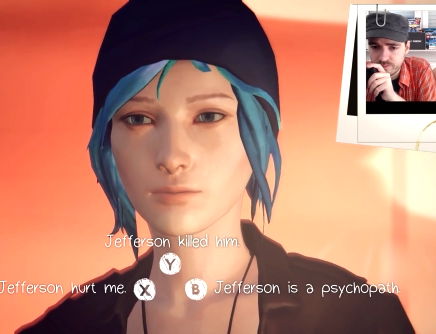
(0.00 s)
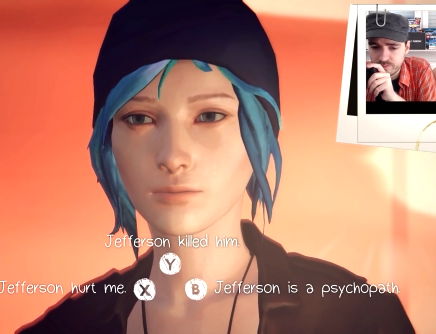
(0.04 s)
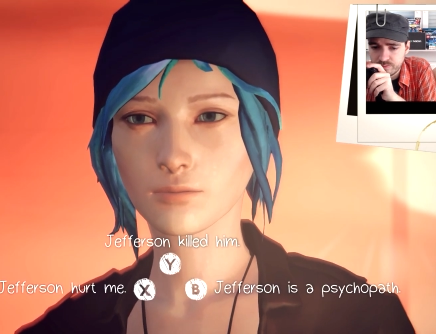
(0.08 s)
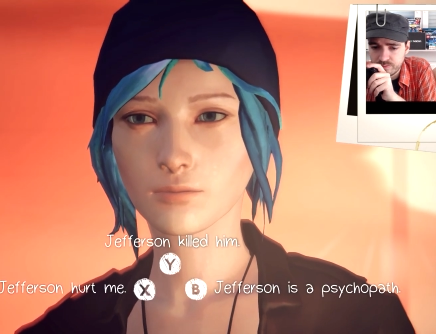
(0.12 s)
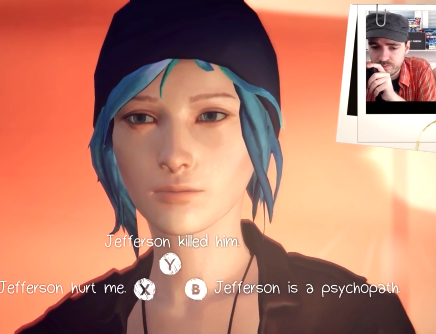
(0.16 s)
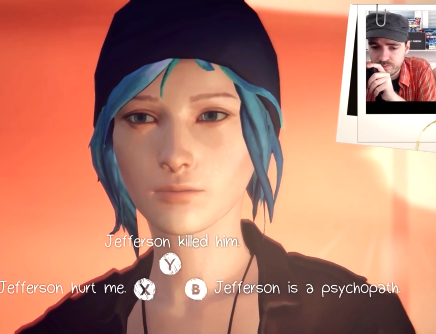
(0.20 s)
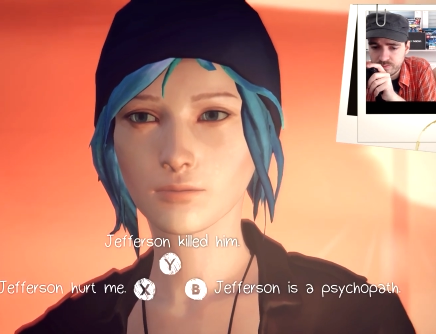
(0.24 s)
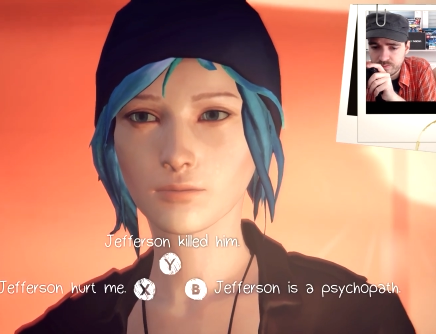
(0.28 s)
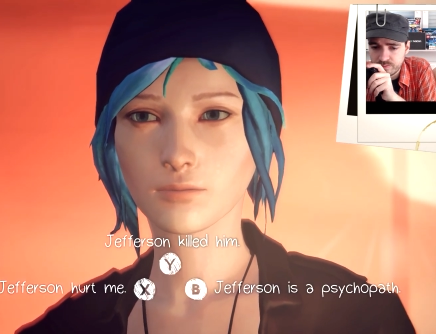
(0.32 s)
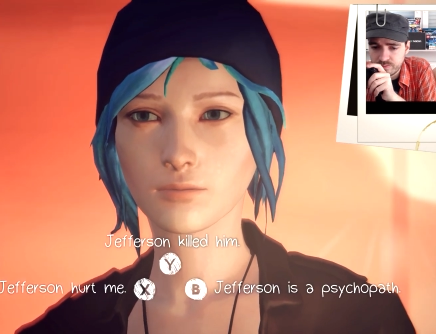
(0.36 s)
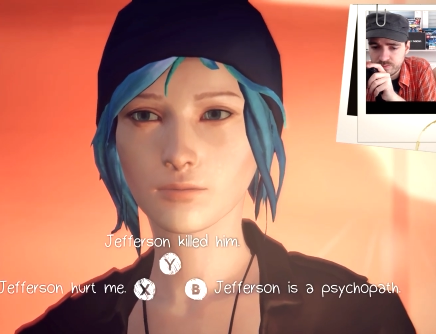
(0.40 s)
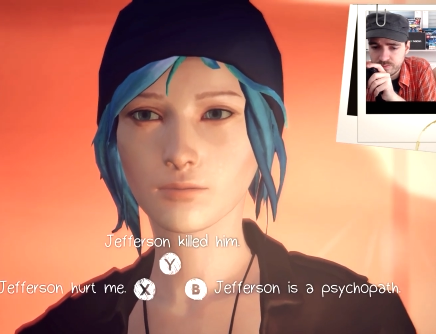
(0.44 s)

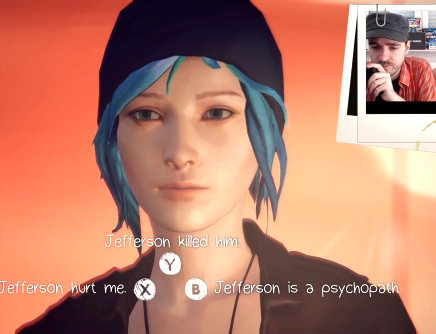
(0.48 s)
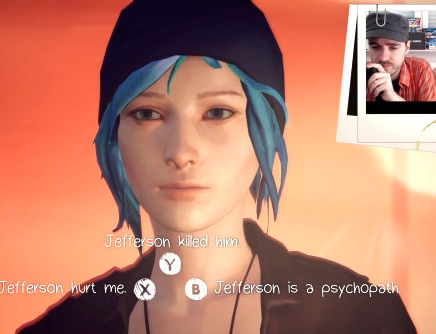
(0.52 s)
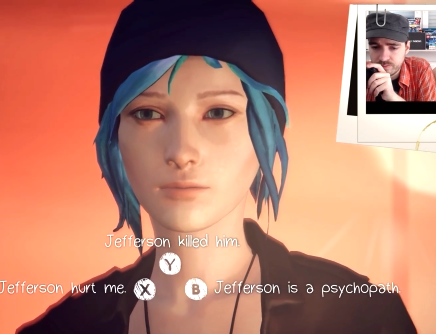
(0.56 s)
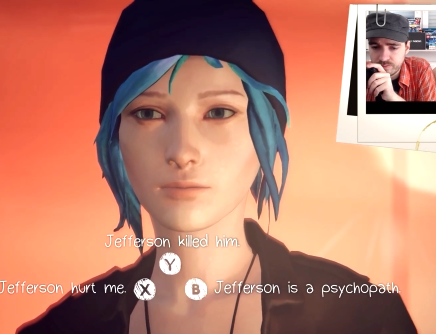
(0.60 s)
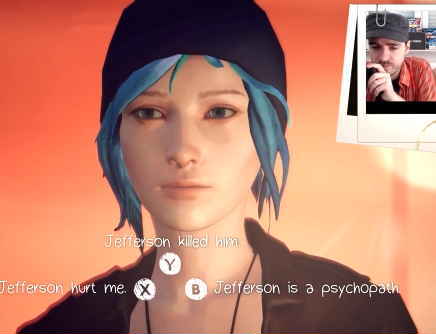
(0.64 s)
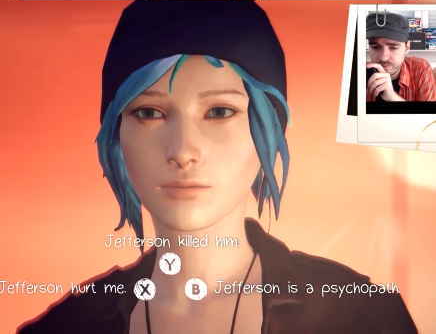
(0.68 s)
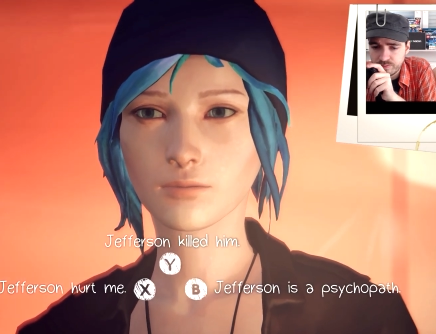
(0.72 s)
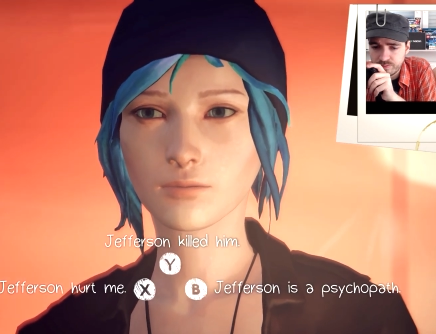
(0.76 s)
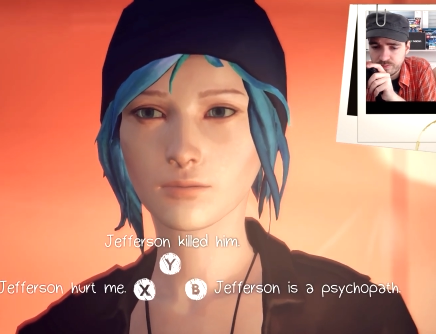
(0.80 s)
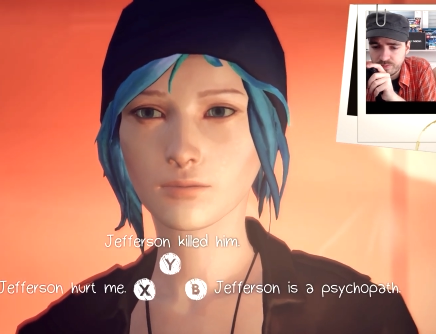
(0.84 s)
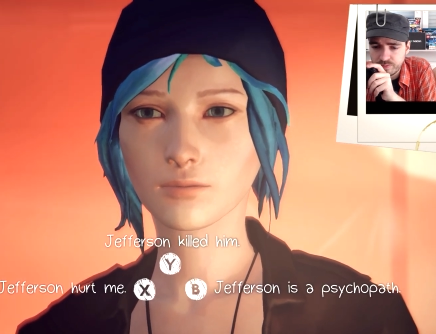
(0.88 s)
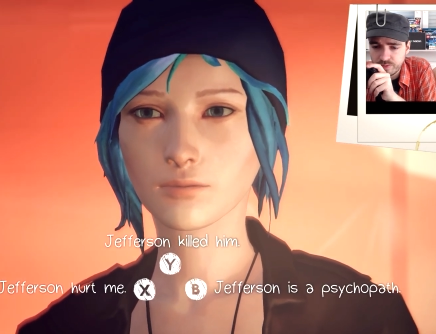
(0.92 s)

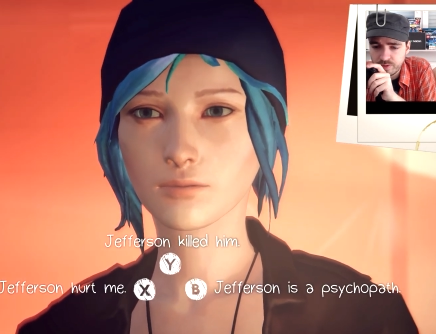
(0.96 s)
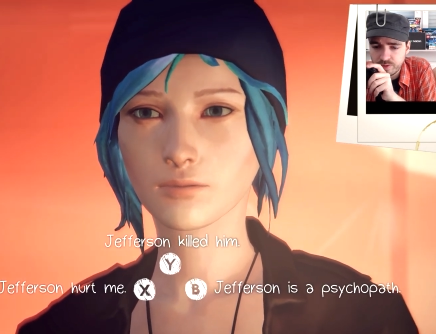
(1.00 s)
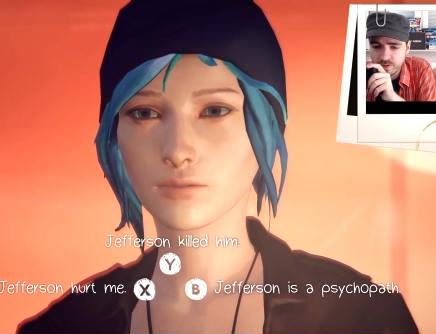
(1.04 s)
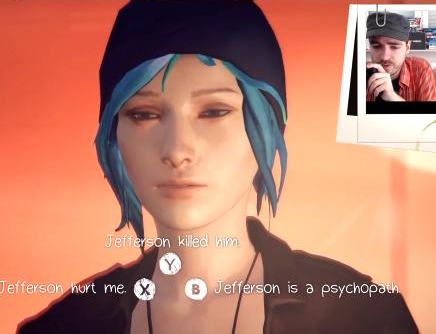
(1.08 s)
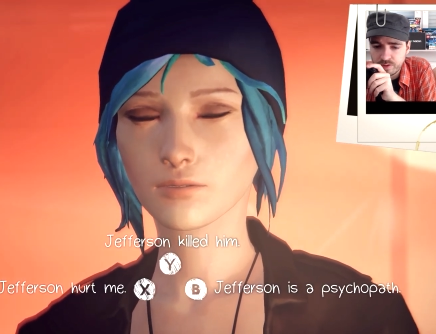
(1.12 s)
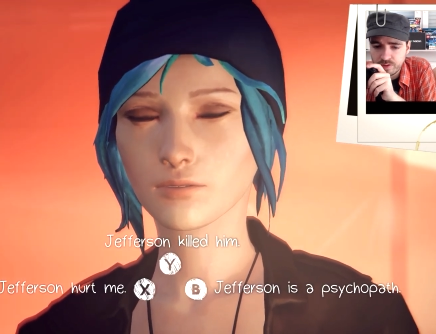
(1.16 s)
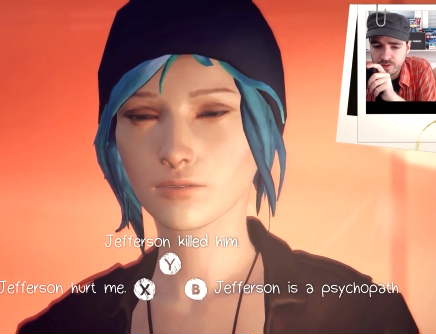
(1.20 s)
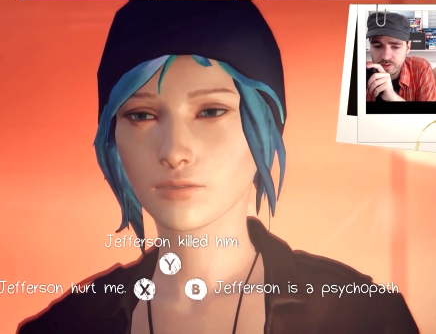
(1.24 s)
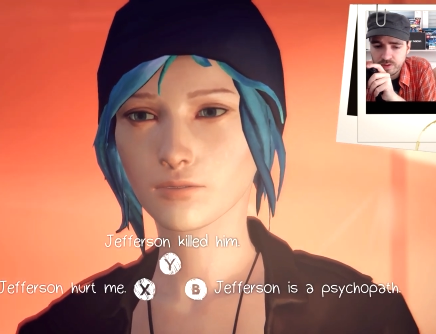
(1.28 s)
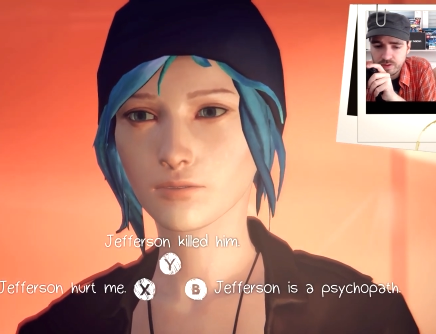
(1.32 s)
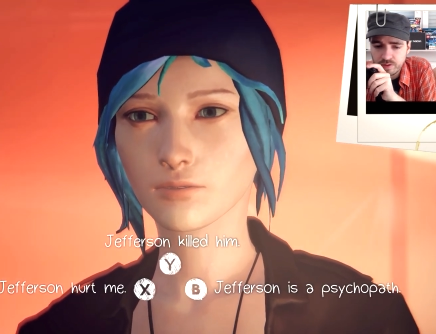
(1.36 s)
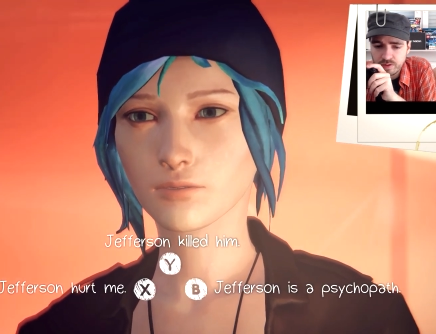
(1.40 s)

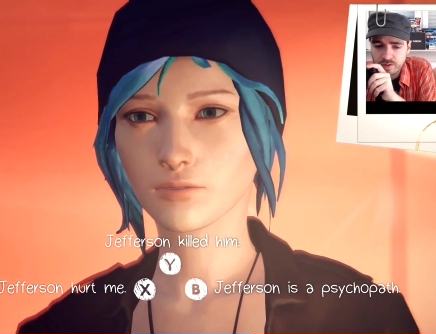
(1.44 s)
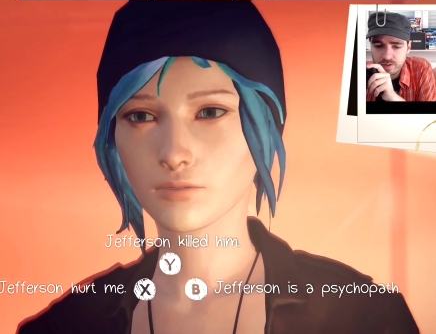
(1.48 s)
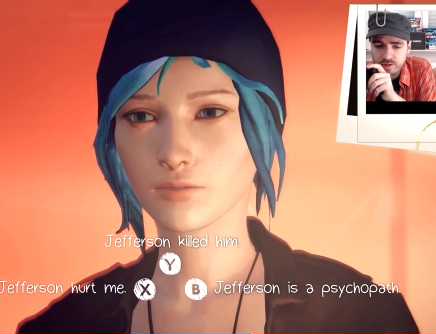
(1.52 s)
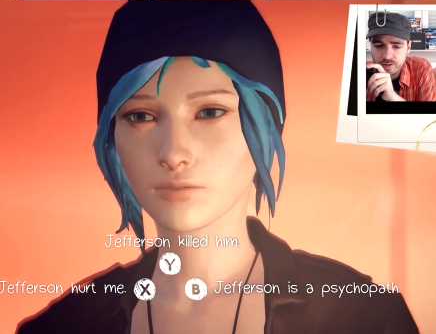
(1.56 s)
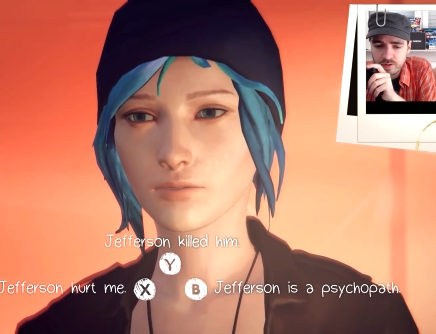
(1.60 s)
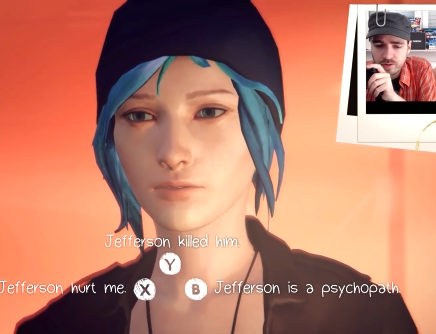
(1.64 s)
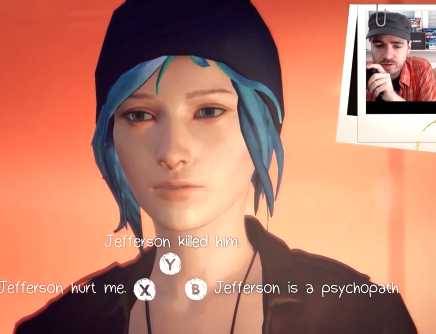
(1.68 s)
(no one is talking)